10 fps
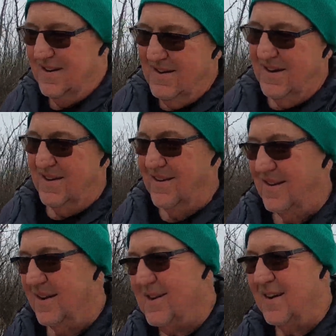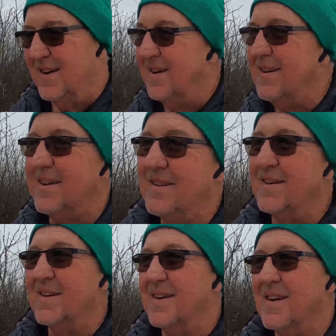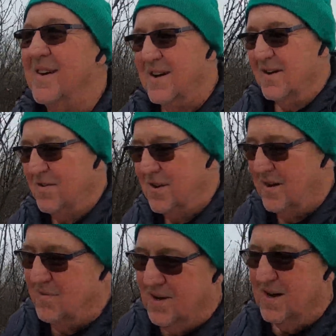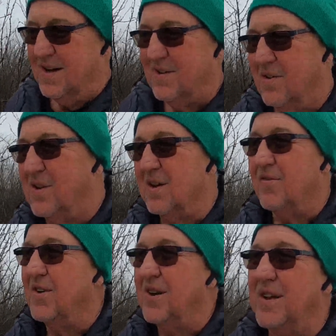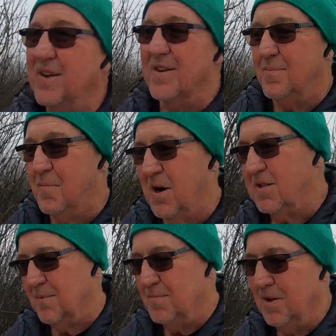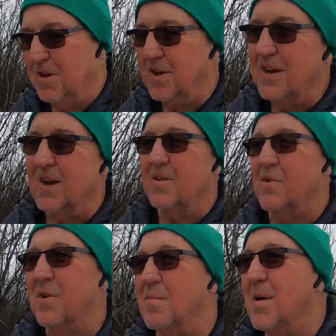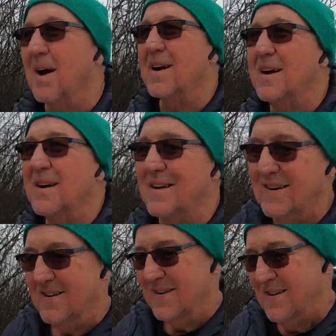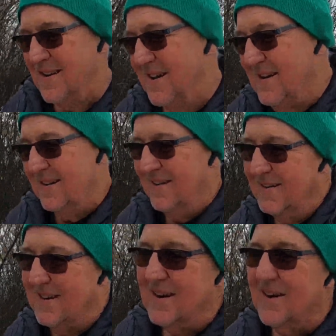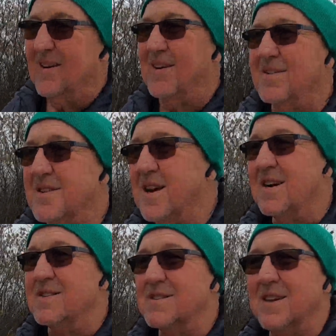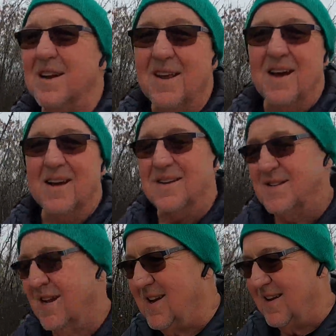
and we got to go look for another possibility at quarterback. Like, how long is Harris gonna last?